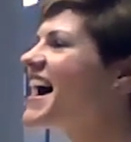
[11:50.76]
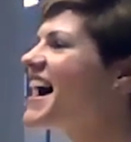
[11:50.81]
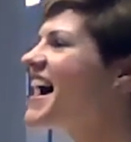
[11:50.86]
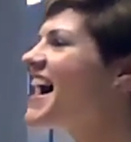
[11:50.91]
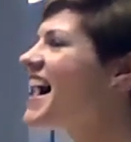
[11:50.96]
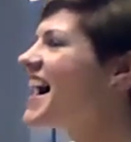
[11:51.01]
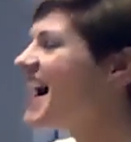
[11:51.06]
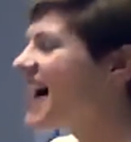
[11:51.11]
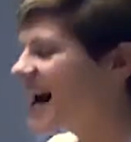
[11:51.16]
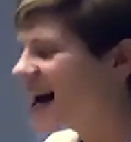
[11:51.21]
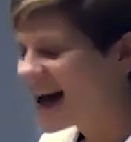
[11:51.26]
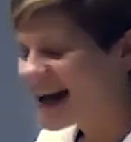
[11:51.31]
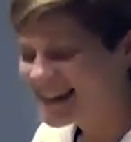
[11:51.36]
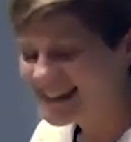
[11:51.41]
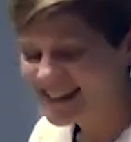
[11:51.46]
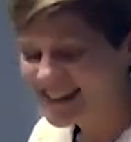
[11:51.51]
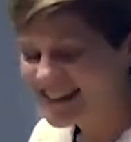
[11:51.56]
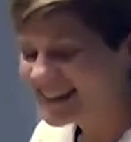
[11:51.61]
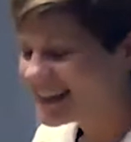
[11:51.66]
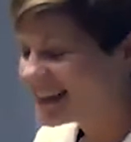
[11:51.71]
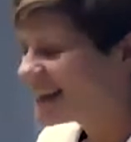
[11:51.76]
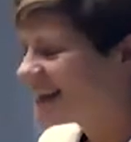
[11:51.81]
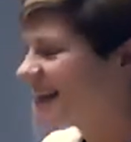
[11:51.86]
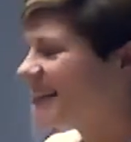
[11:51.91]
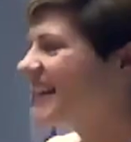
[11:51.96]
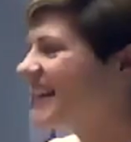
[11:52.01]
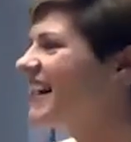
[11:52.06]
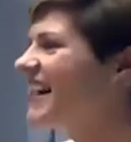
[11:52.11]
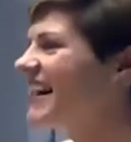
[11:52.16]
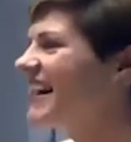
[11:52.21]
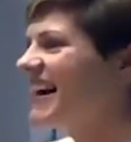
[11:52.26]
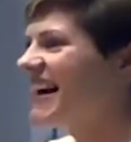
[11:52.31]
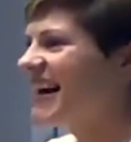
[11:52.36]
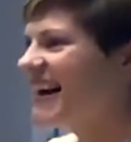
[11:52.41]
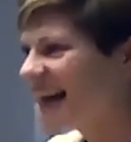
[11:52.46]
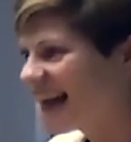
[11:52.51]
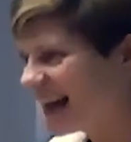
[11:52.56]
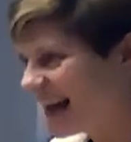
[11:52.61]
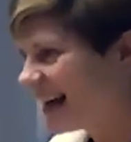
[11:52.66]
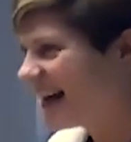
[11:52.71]

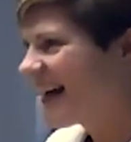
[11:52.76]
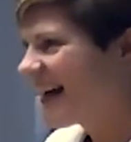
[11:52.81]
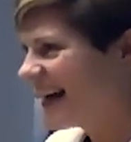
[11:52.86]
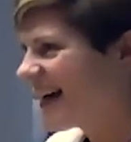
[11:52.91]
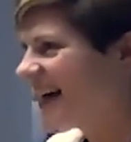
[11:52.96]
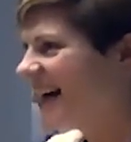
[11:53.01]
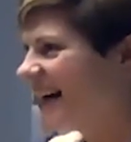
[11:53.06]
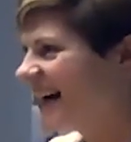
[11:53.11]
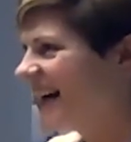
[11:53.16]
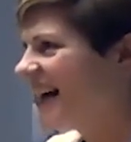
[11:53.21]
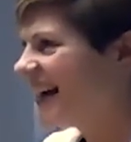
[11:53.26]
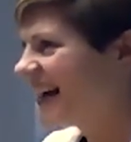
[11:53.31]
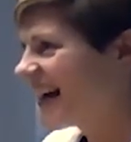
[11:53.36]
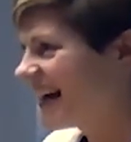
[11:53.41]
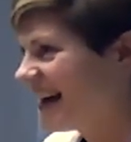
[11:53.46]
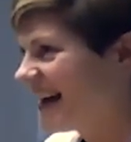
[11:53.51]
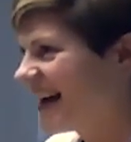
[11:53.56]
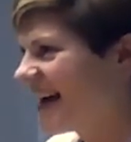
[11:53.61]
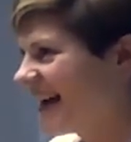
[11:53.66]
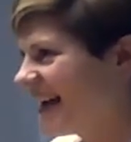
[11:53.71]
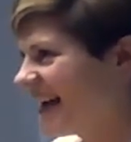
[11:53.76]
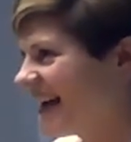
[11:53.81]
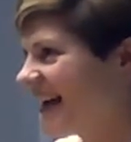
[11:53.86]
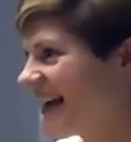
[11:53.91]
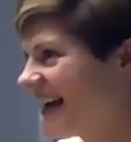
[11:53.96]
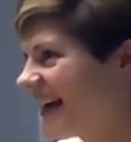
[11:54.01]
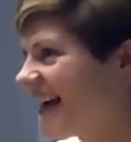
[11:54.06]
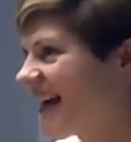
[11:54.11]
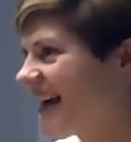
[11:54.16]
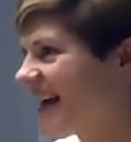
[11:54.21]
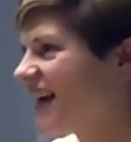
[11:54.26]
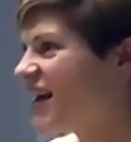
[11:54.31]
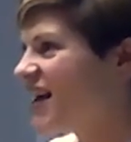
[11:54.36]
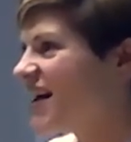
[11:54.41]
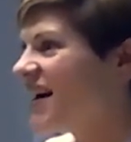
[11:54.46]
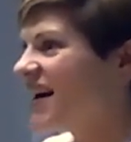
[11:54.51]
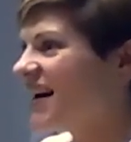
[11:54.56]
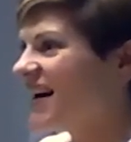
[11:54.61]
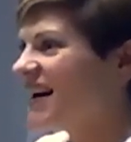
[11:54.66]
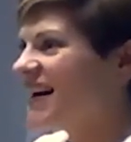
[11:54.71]

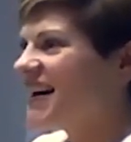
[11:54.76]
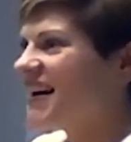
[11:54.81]
The person shown says nothing.